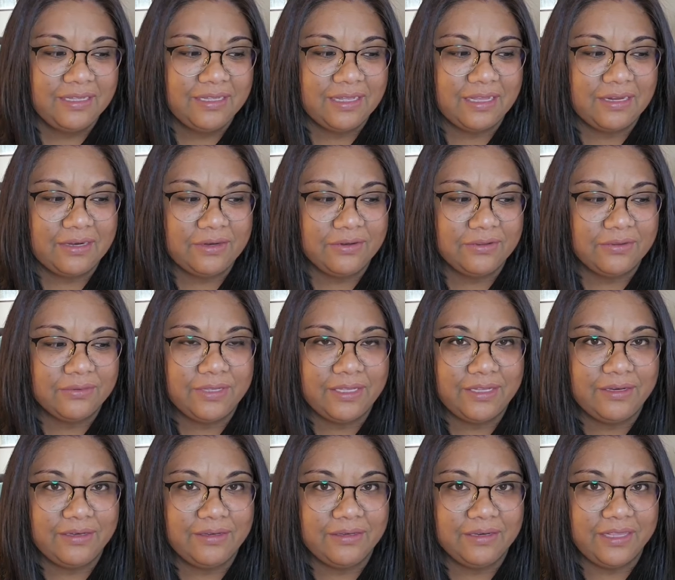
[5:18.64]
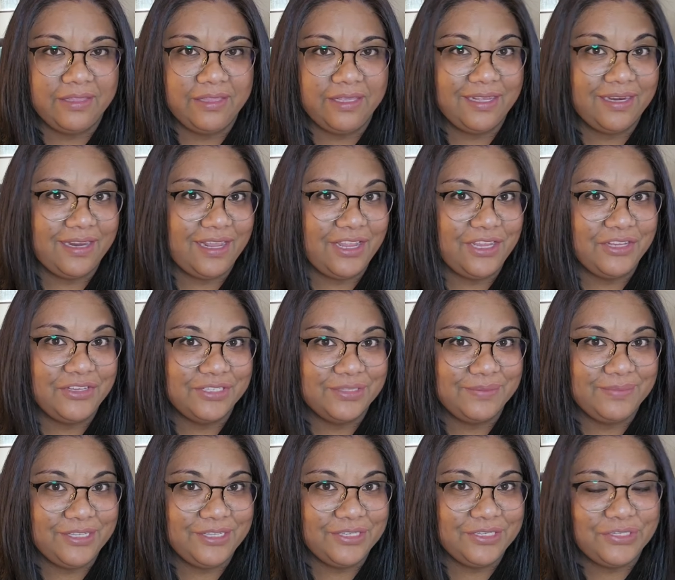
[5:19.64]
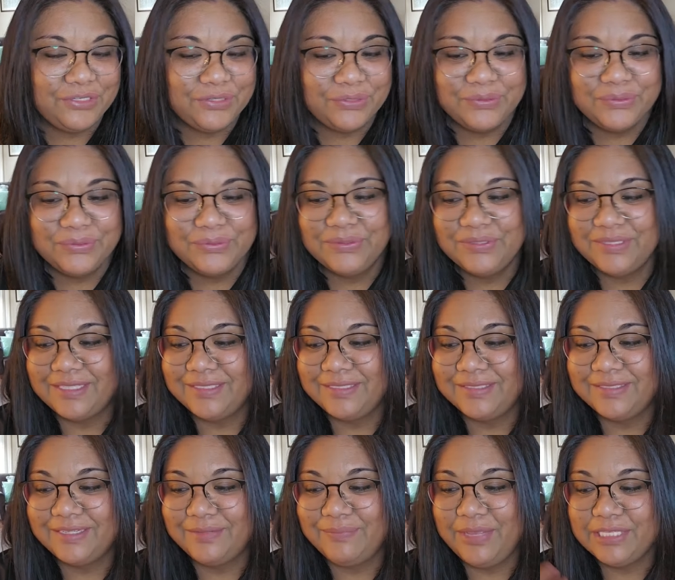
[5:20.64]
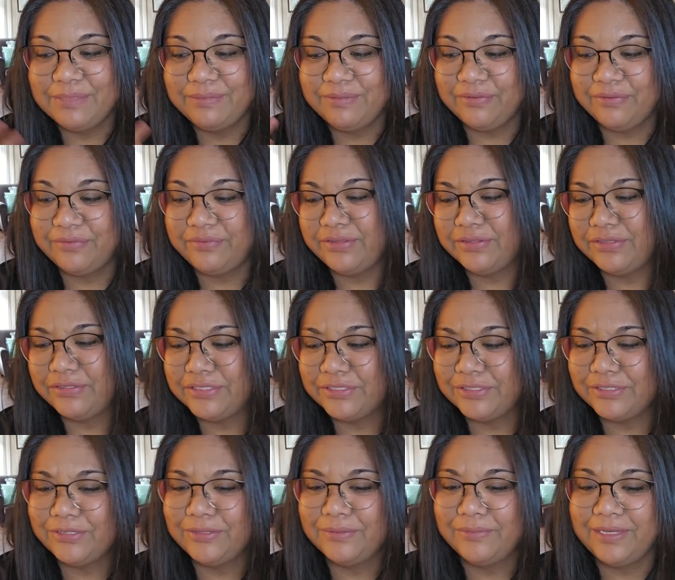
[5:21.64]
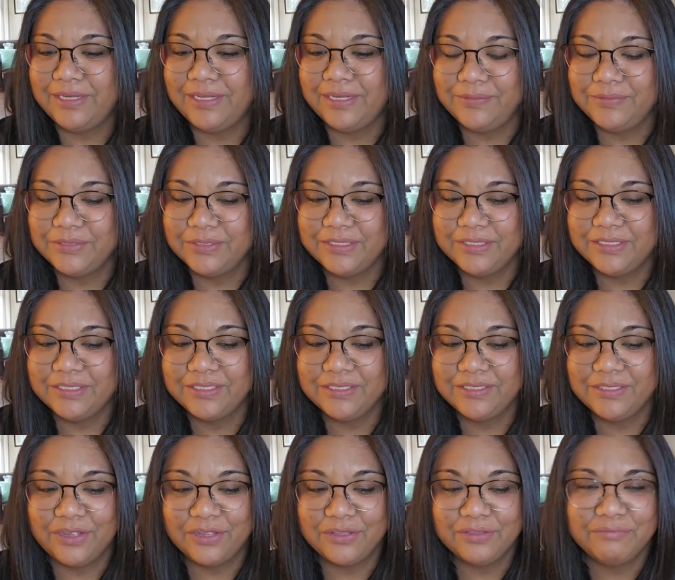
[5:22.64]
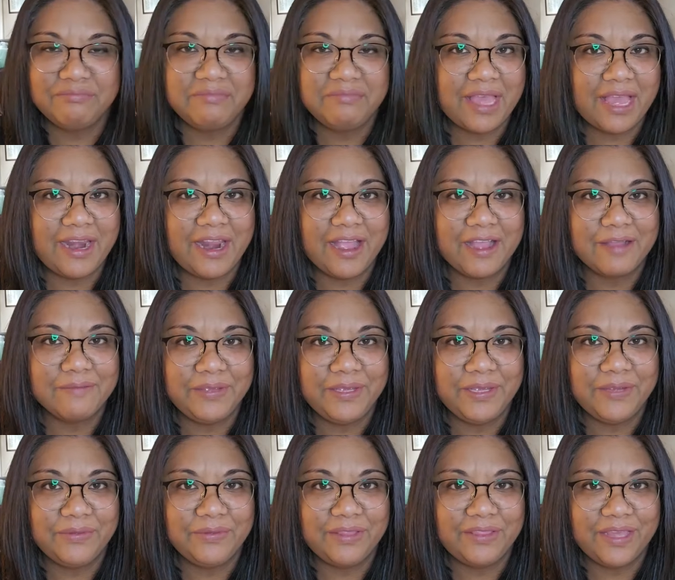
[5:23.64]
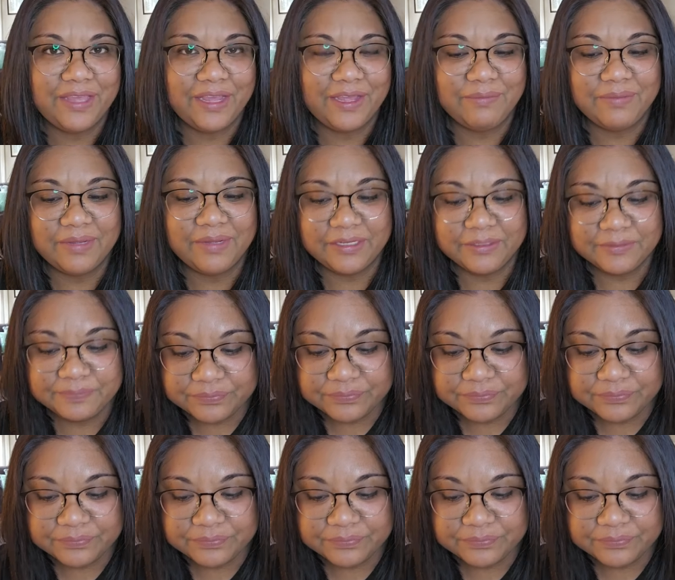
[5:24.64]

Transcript: I don't know, it I think it ages me too and it makes me feel a certain way. I'm just not that happy with that, but